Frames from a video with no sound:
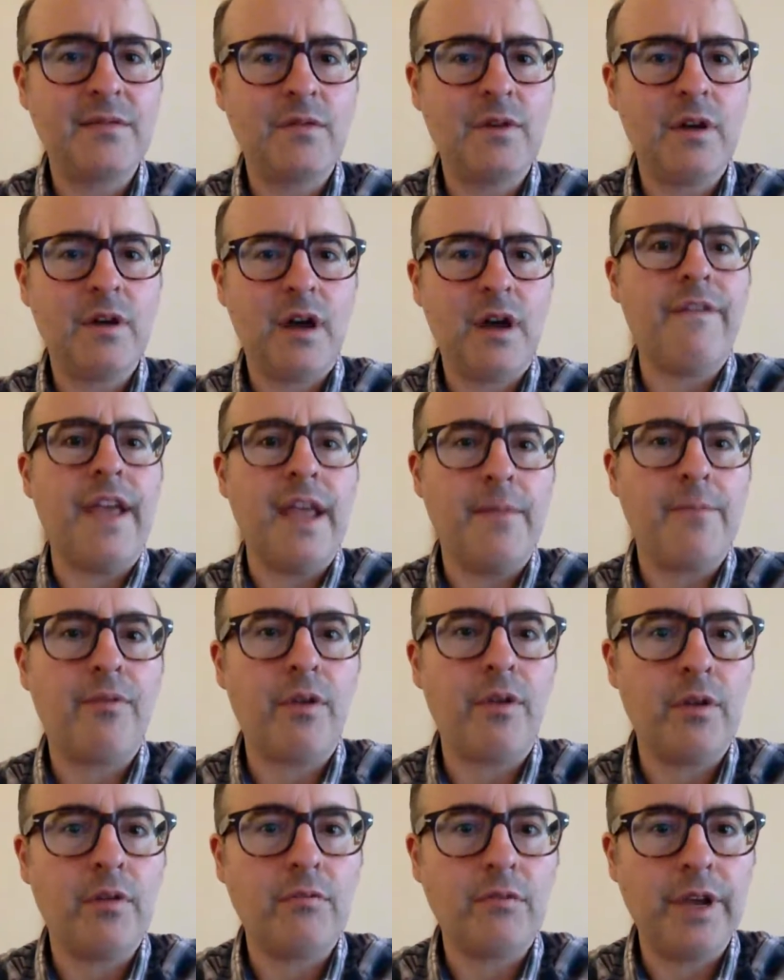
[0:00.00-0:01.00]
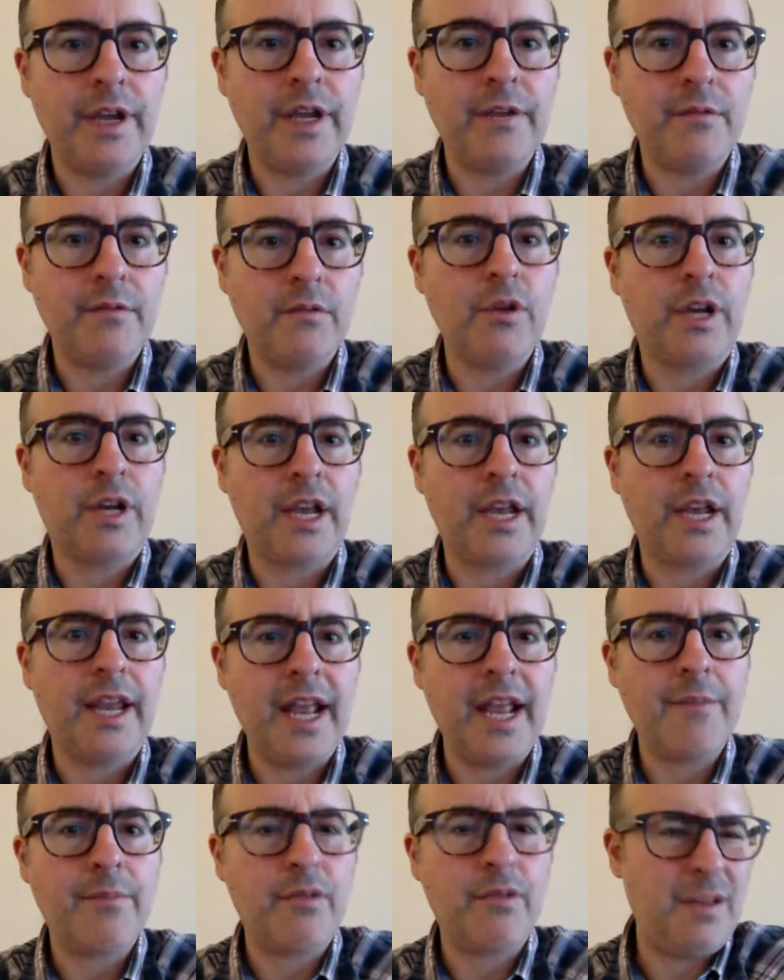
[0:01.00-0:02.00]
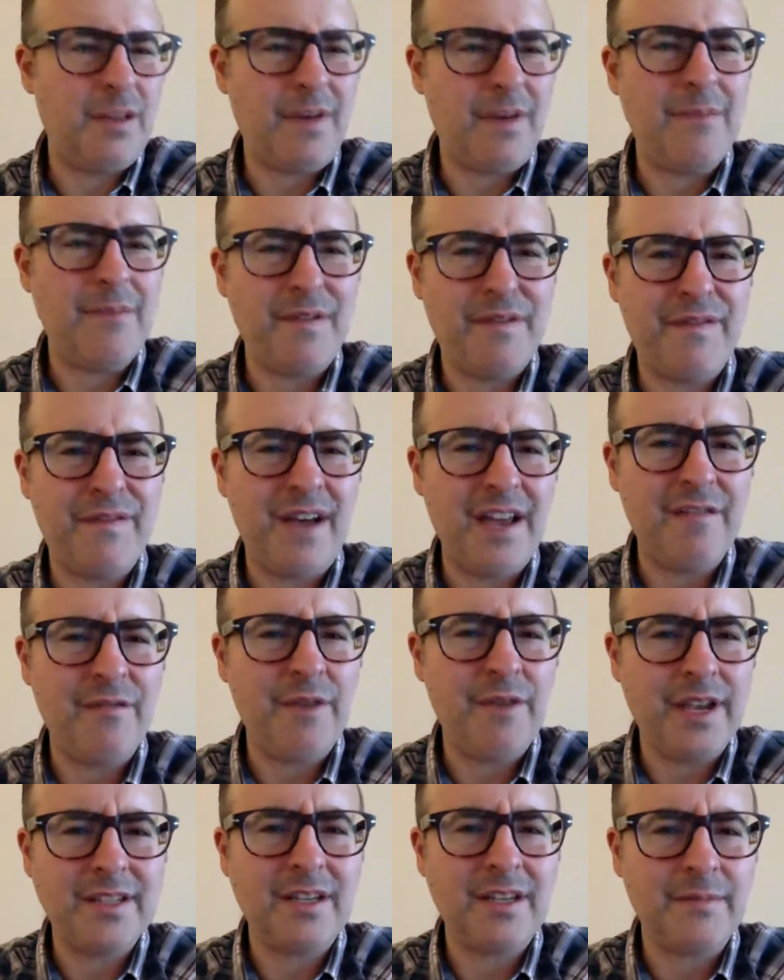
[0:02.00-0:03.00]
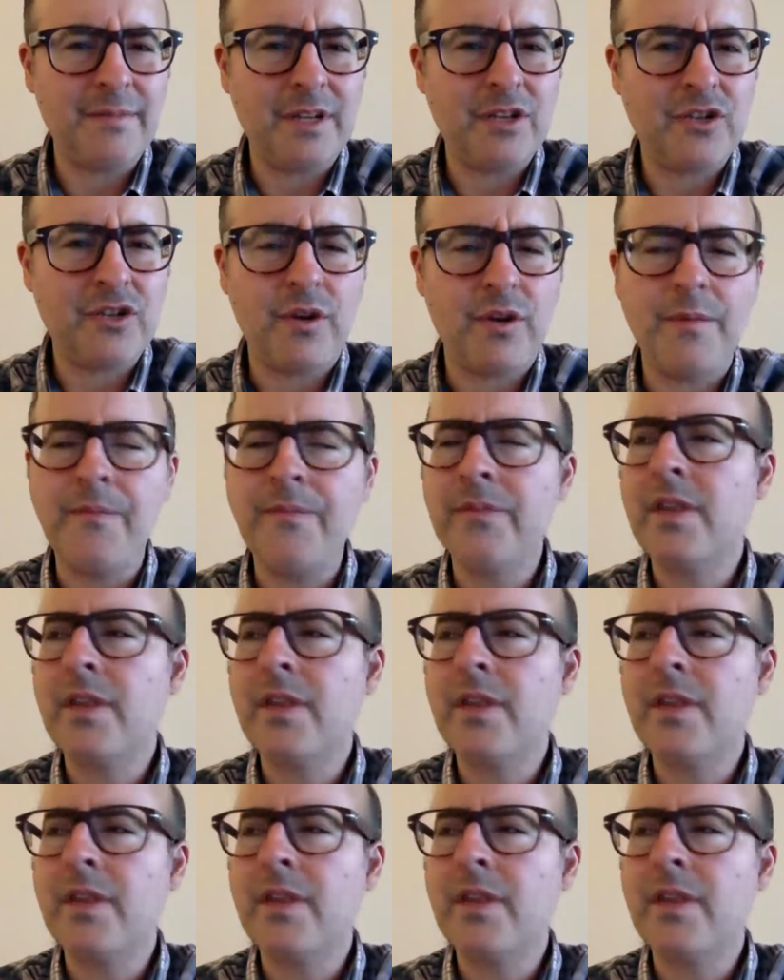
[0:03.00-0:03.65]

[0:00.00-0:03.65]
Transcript: of April, right? We're looking at April. It might be 5 weeks. I'm not sure.